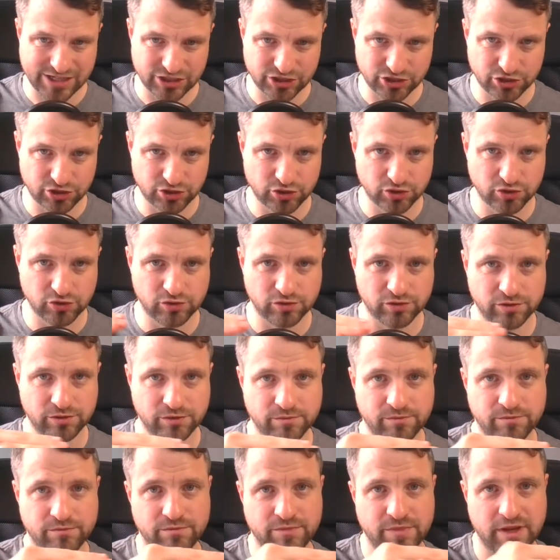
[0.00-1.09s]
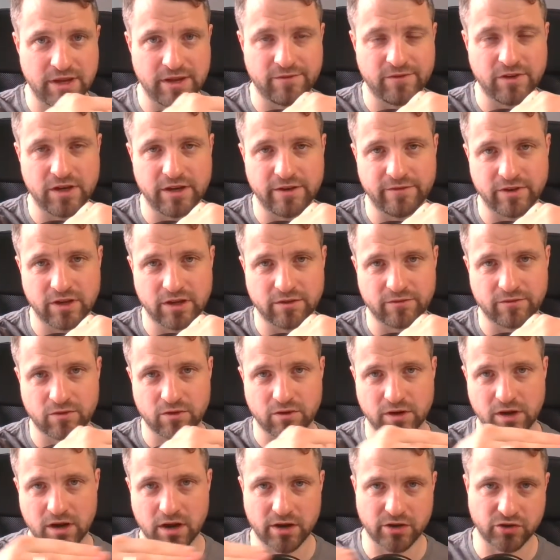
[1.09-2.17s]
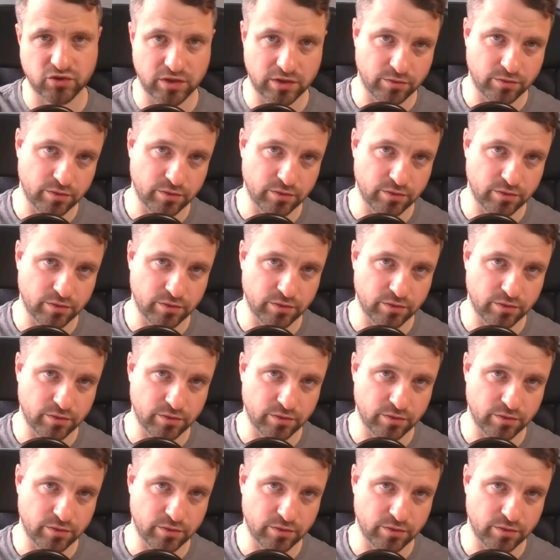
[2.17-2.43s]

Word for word: zoom if you're living in a foreign country.